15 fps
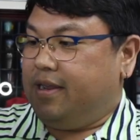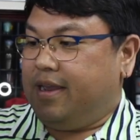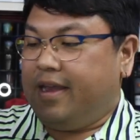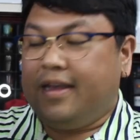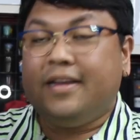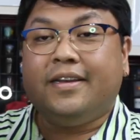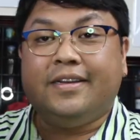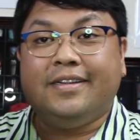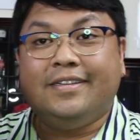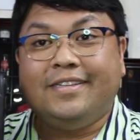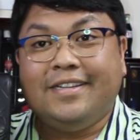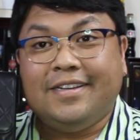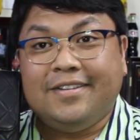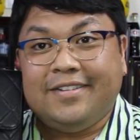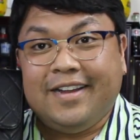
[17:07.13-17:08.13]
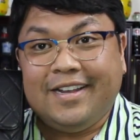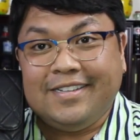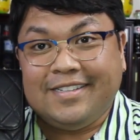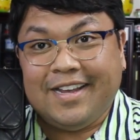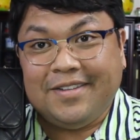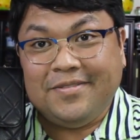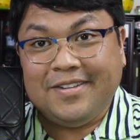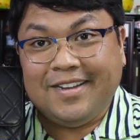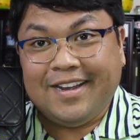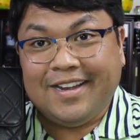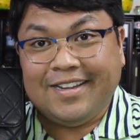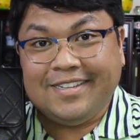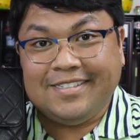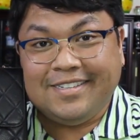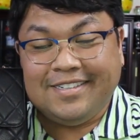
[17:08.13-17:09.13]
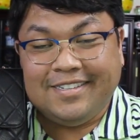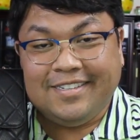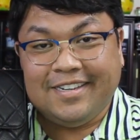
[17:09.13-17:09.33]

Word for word: yeah, until next time, you guys,